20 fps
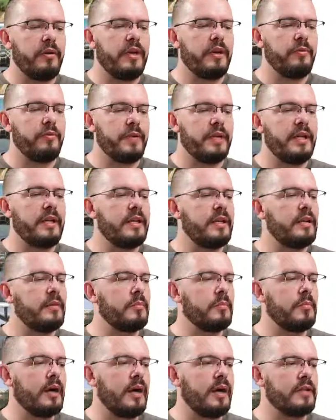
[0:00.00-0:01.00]
really
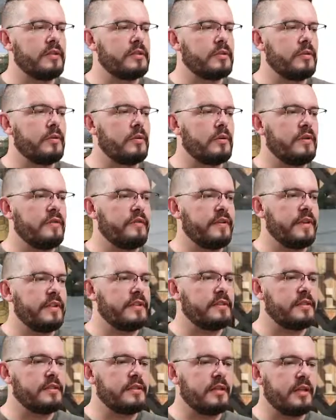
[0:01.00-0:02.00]
combines all of
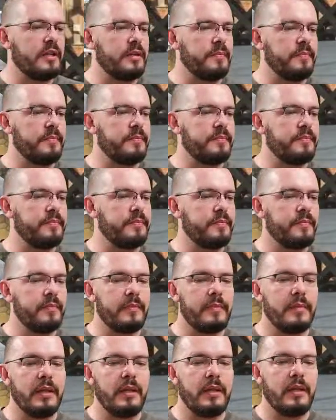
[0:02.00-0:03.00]
his
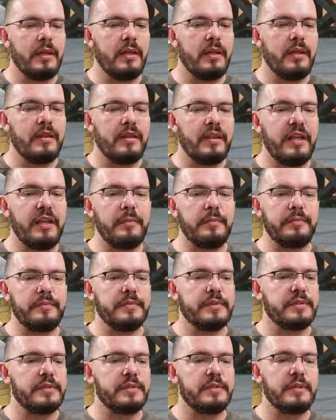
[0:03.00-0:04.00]

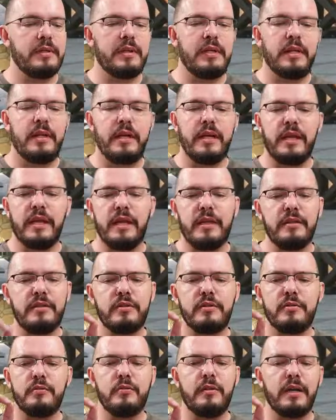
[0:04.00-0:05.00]
themes
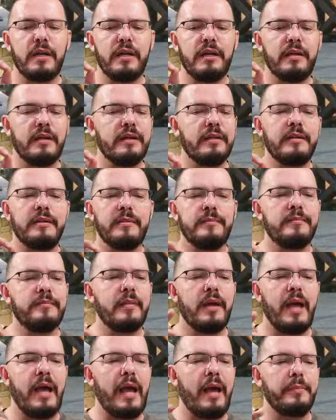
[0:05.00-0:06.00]
into one
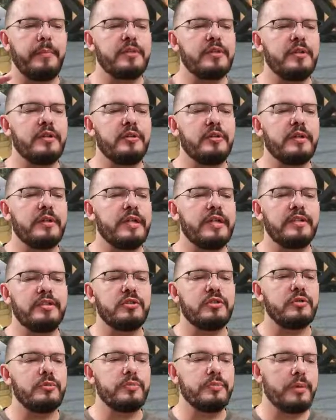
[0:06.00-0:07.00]
absolutely
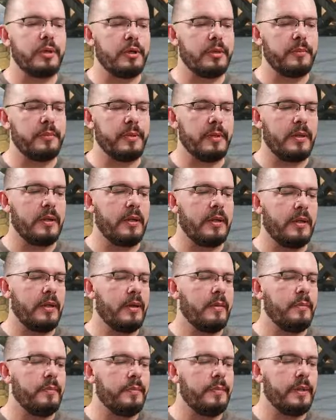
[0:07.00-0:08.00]
superb
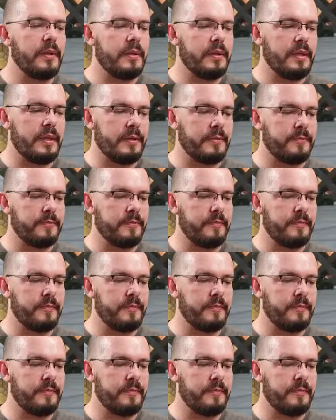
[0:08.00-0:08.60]
building.